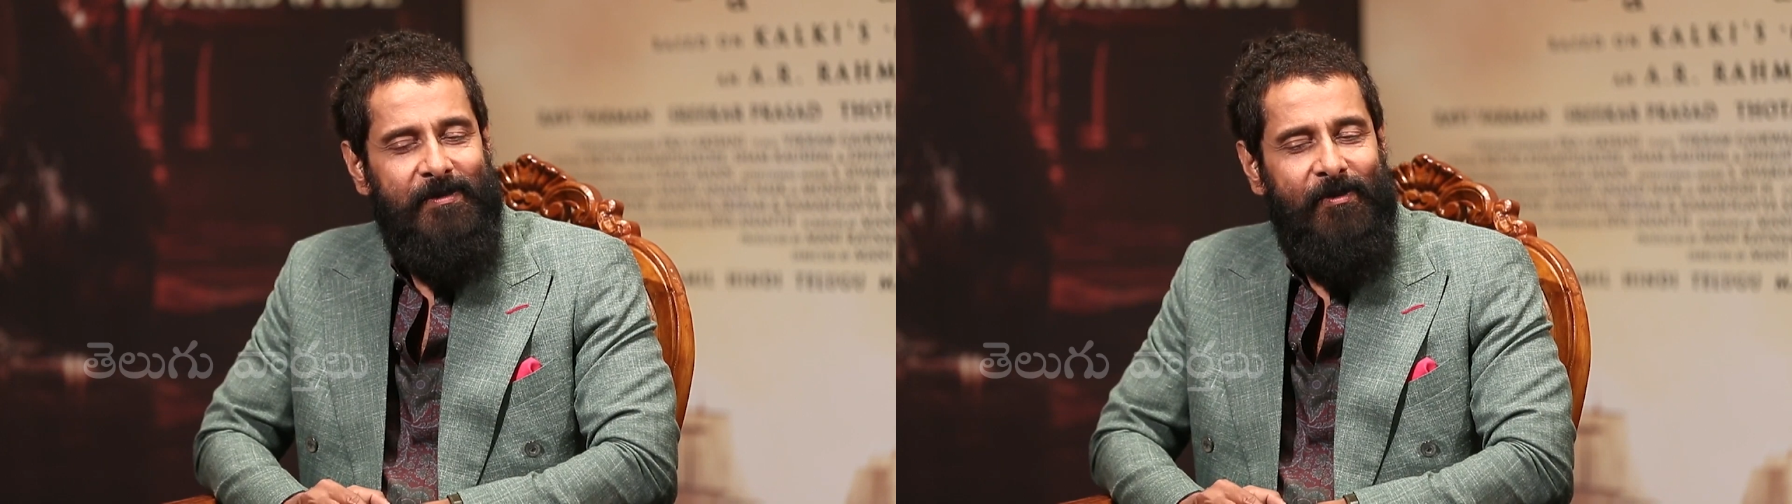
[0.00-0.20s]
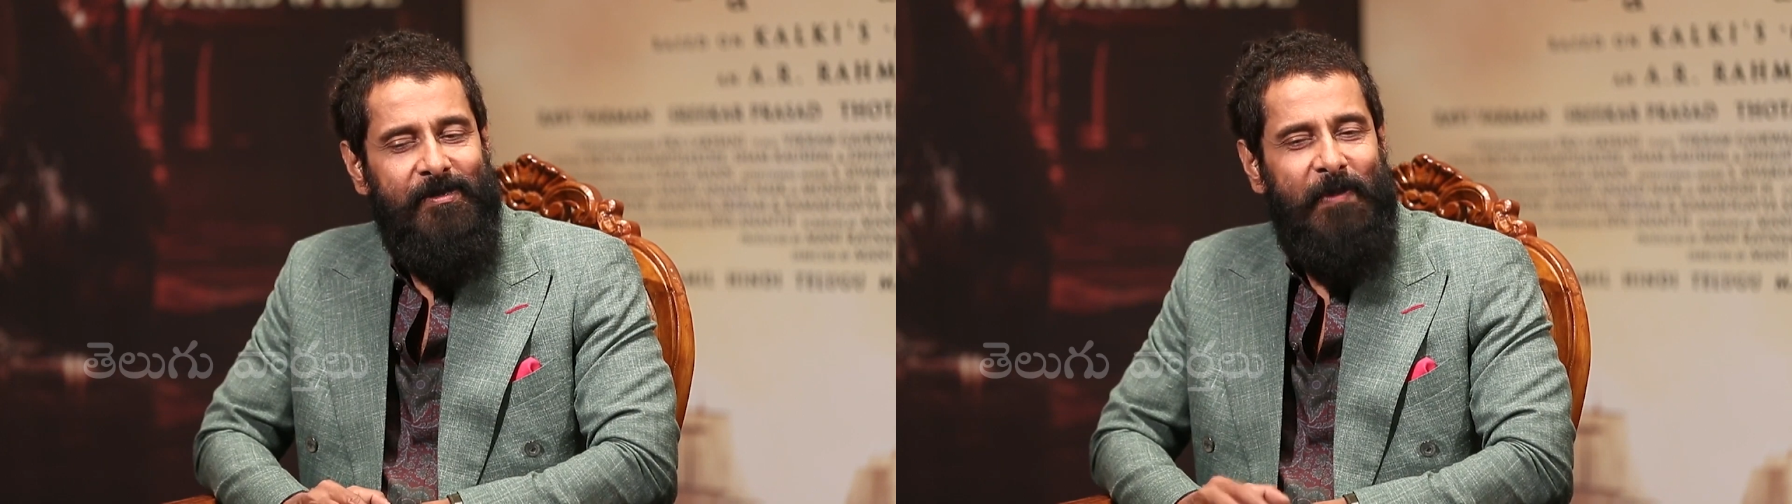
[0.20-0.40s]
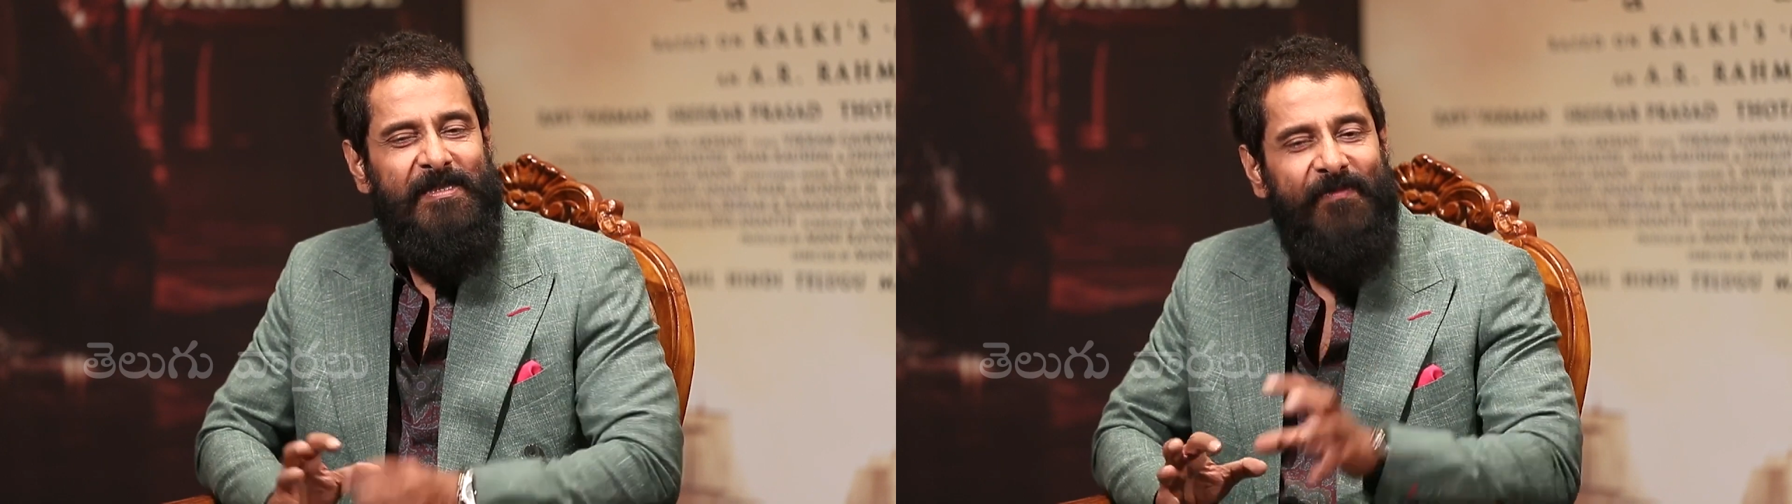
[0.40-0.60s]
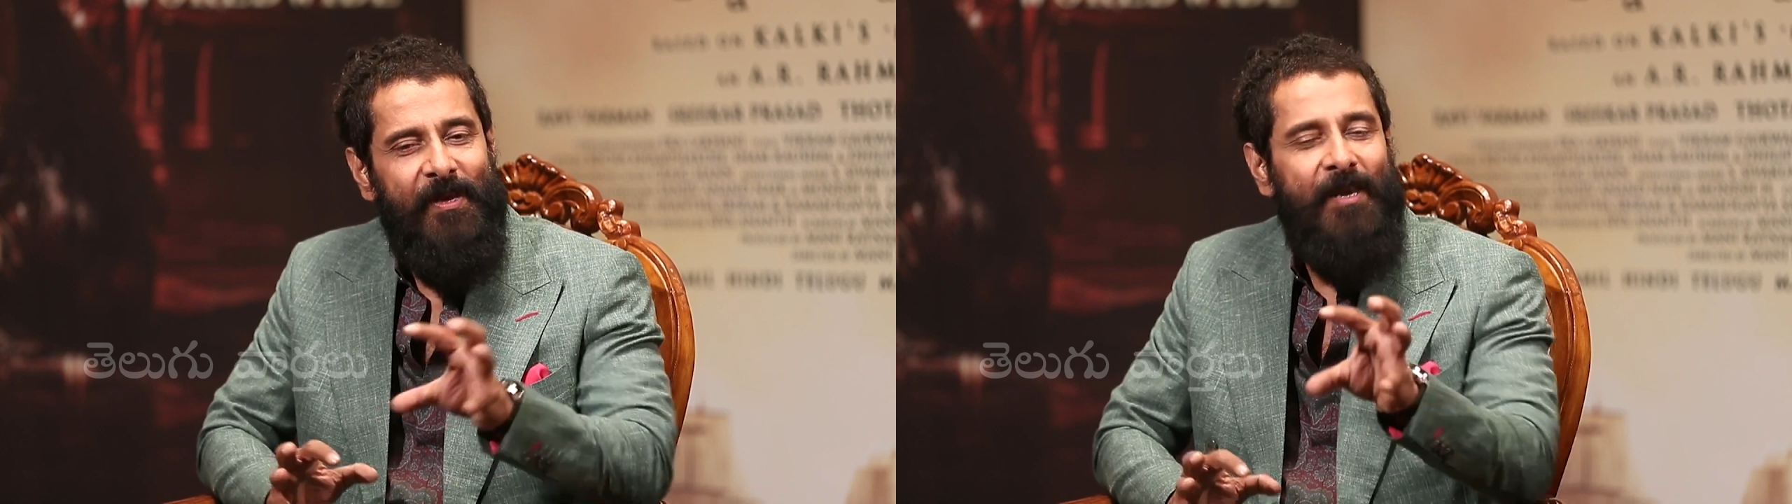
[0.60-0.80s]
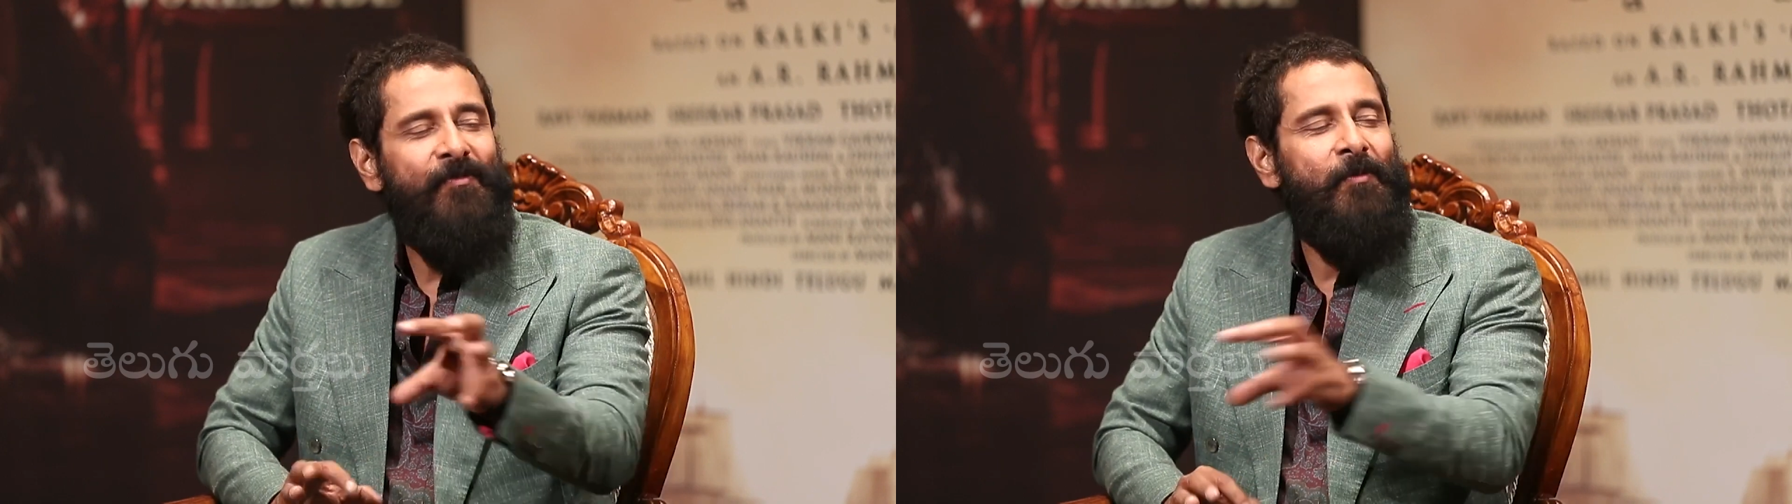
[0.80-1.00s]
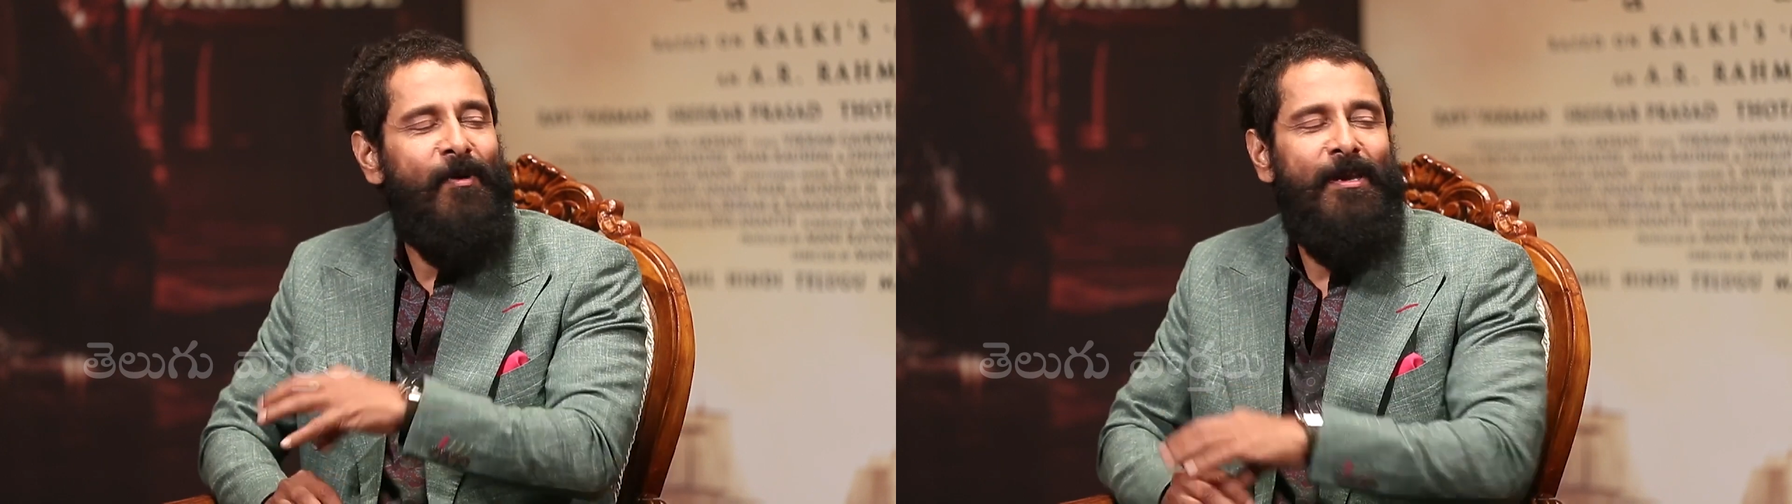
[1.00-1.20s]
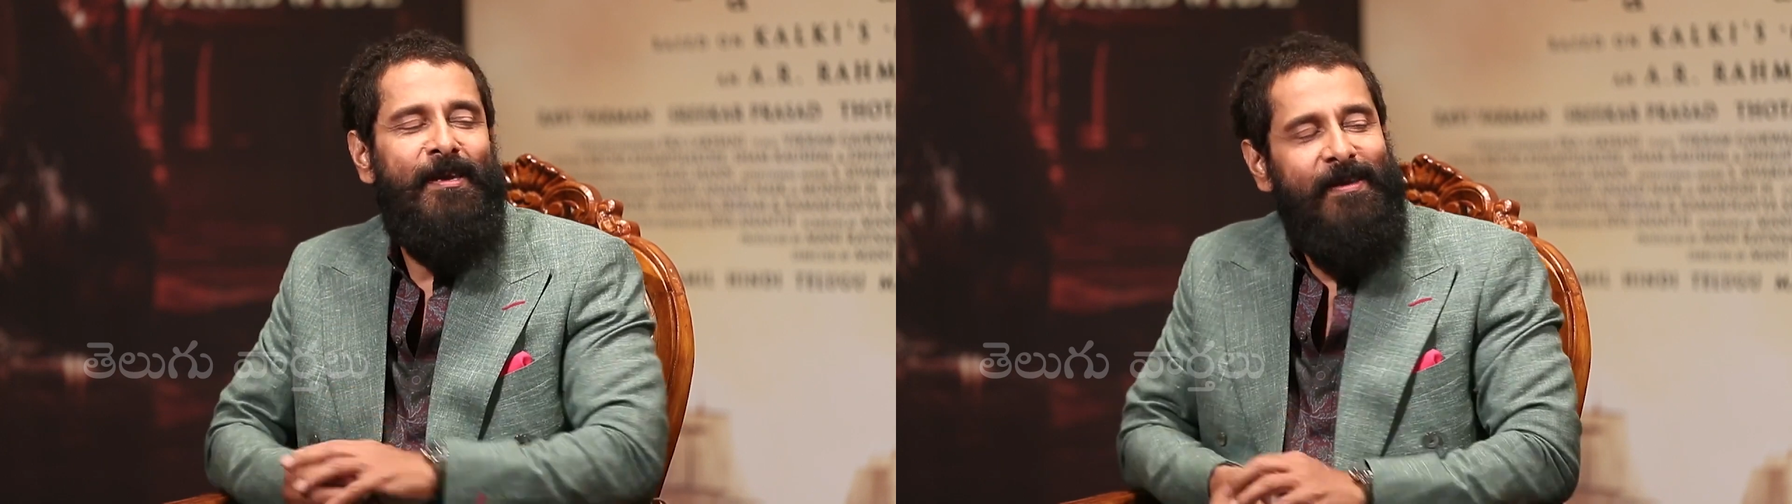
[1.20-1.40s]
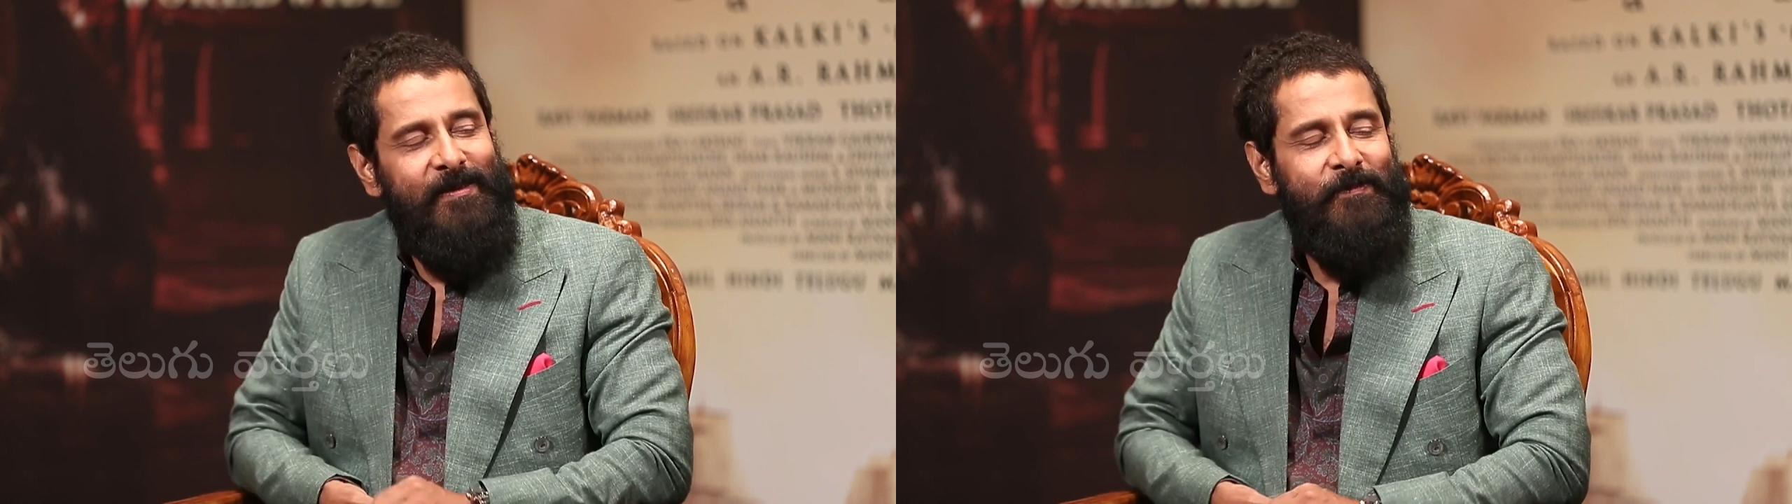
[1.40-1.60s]
Not specifically from one
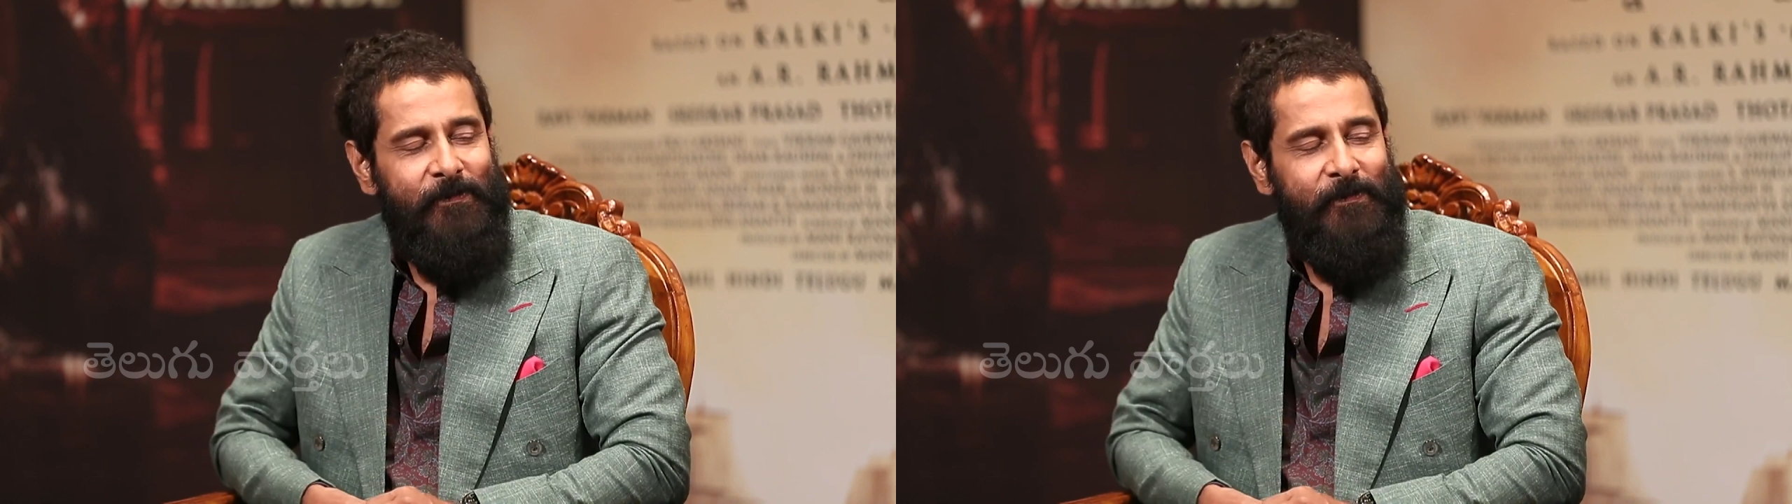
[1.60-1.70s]
aid.